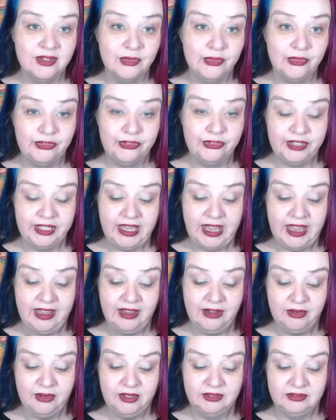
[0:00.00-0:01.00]
freak
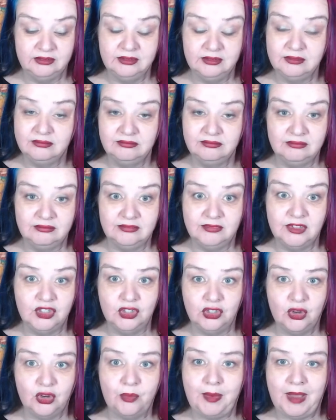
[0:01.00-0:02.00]
out and
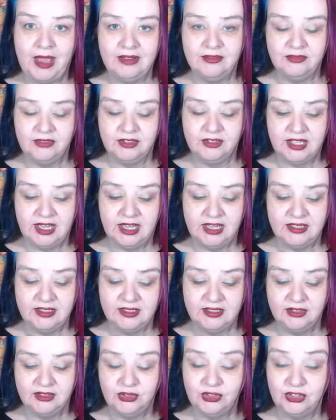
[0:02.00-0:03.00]
stop
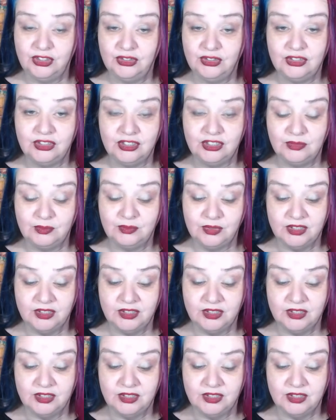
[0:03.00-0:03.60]
advertising on YouTube.